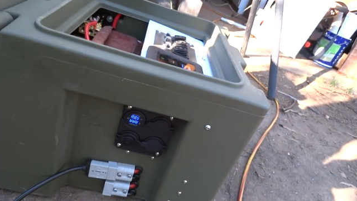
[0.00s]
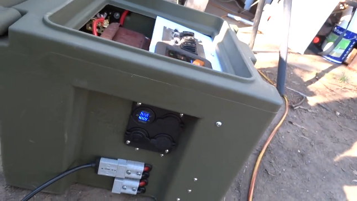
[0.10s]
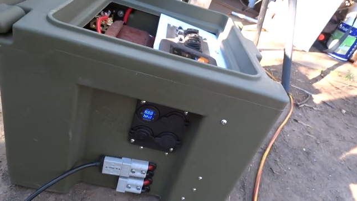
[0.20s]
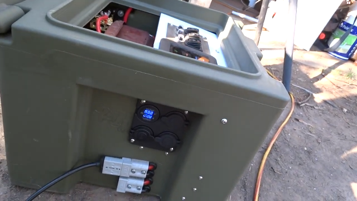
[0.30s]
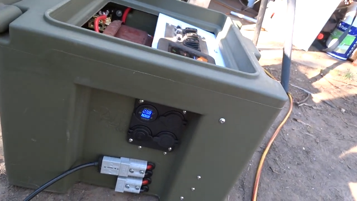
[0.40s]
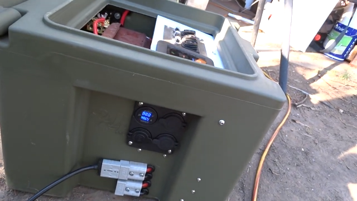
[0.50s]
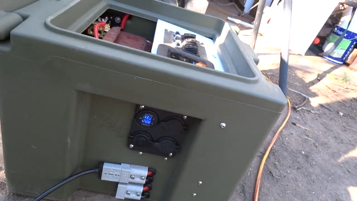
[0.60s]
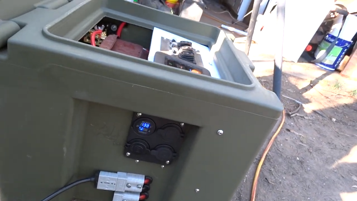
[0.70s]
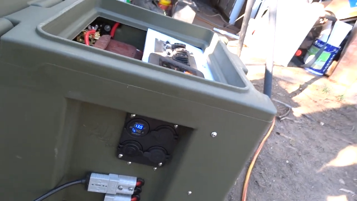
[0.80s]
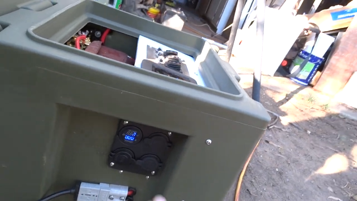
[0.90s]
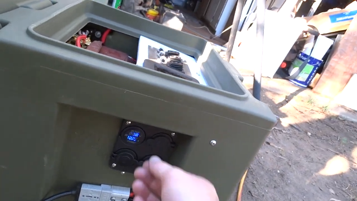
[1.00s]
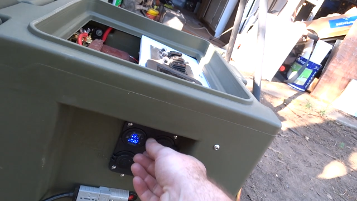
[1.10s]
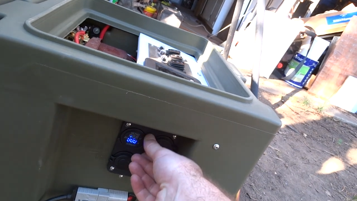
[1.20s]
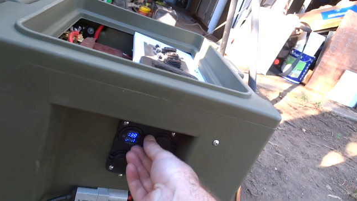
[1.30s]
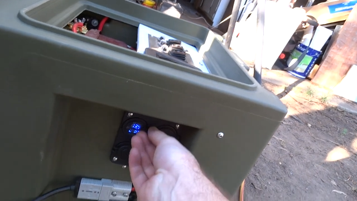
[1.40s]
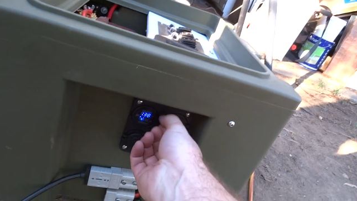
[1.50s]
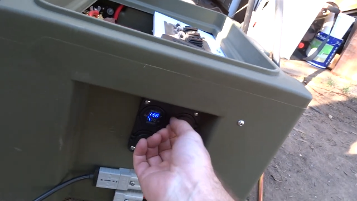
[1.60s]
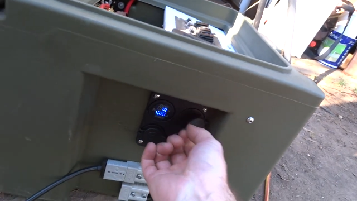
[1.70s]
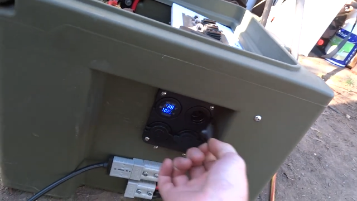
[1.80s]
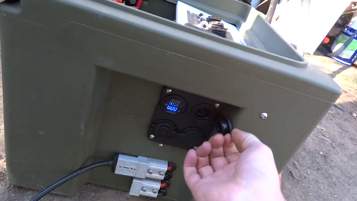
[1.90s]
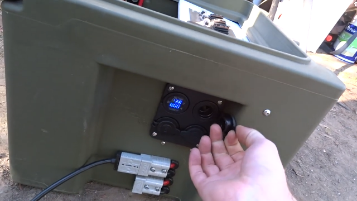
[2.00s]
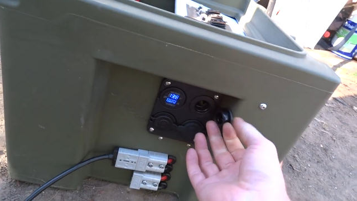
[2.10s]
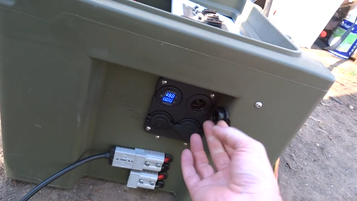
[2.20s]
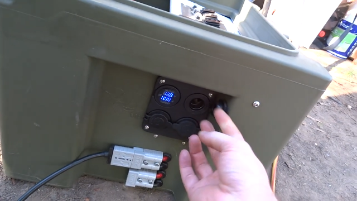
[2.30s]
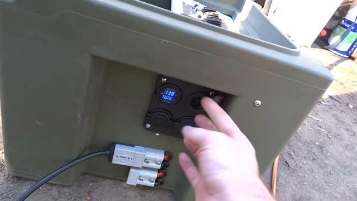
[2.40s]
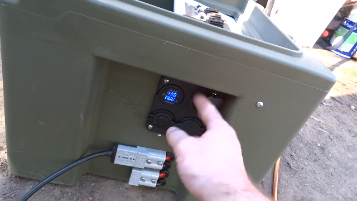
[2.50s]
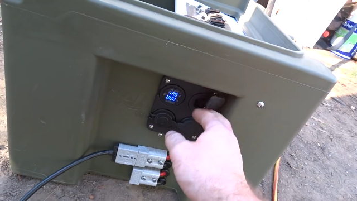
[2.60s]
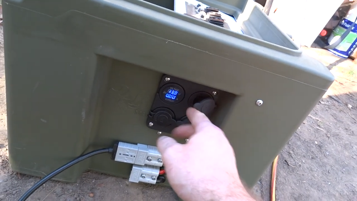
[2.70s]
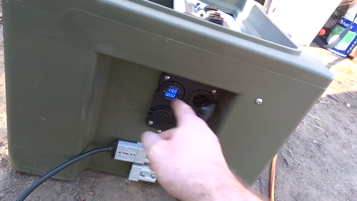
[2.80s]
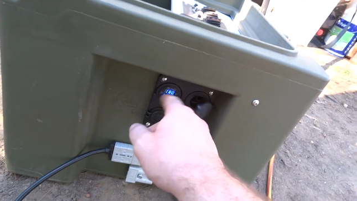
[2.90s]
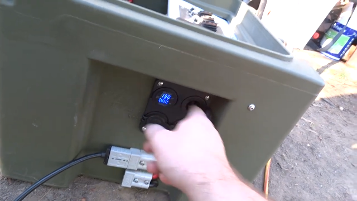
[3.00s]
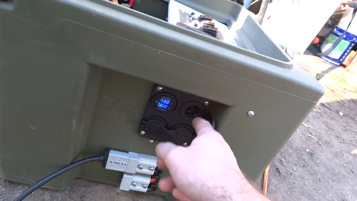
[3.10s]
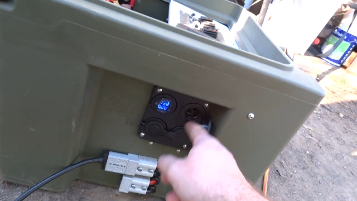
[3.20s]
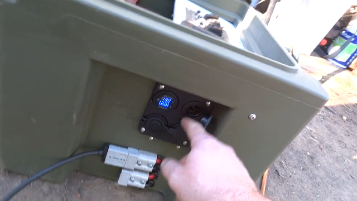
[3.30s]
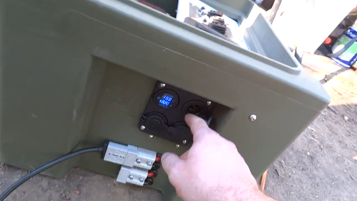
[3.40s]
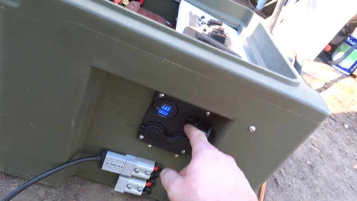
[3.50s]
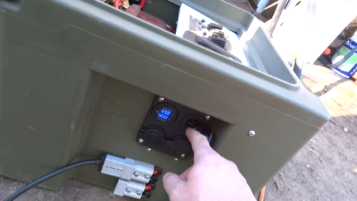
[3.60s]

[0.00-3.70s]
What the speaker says: No face is visible, so there are no lips to read.